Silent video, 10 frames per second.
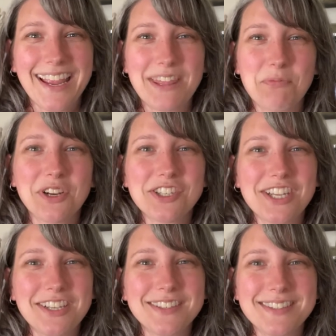In the
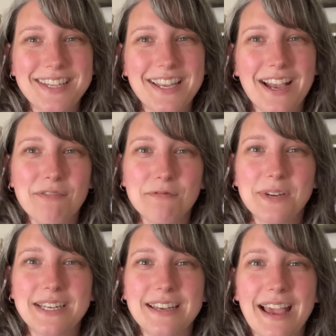worksheet, you'll see I've
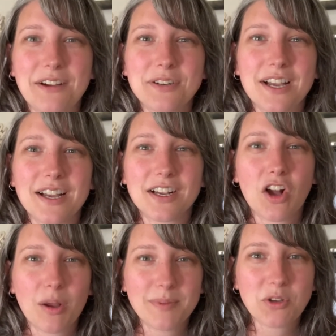written out a
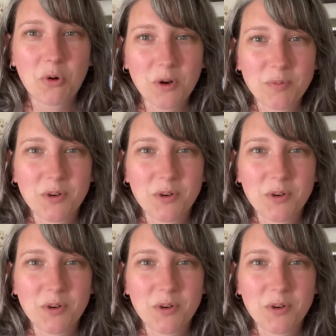common chord